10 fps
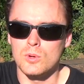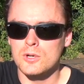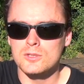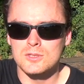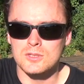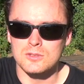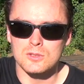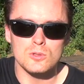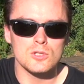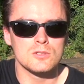worse
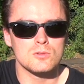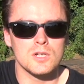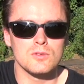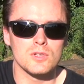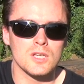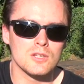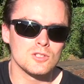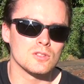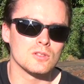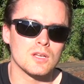social
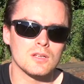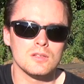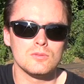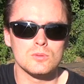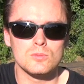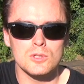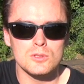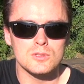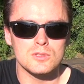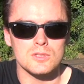stratification and even
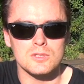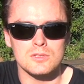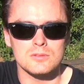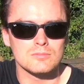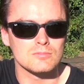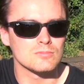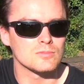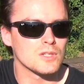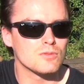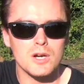worse
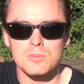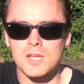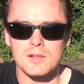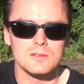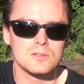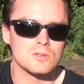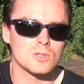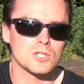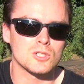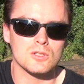environmental
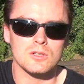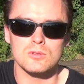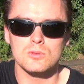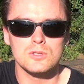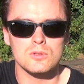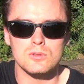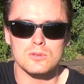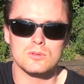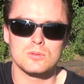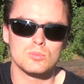destruction and
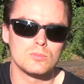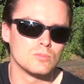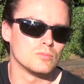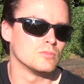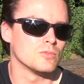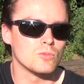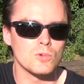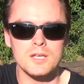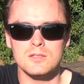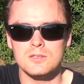resource
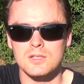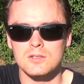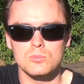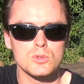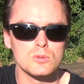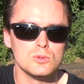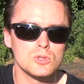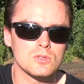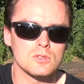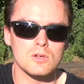waste and
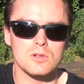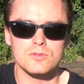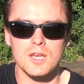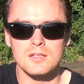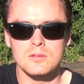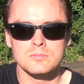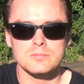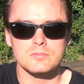pollution and all of that.